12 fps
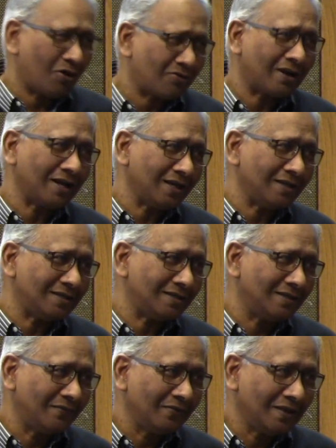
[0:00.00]
right.
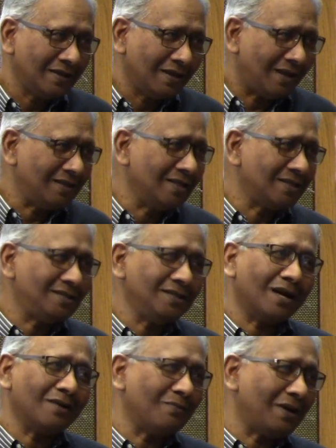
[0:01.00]
And this
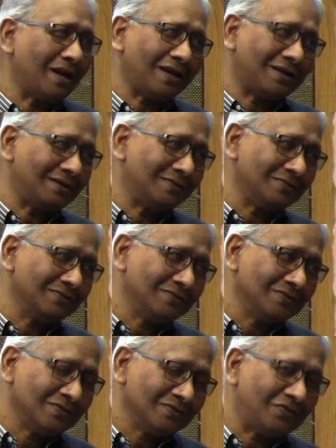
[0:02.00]
young man
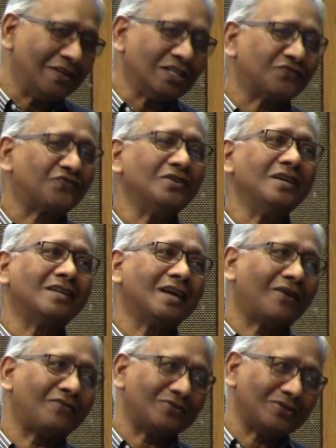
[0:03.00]
feels free
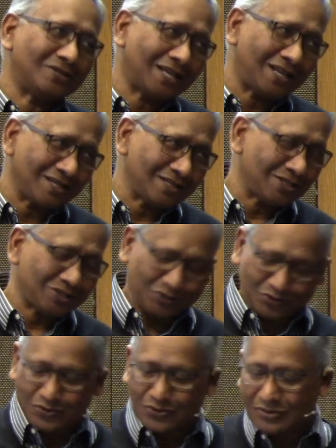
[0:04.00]
enough to tell his
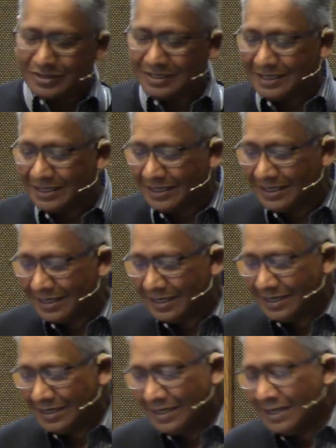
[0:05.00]
story.
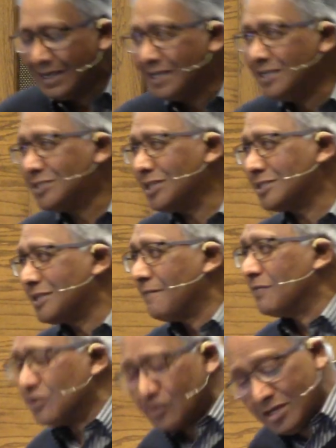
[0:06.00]
And he says, 3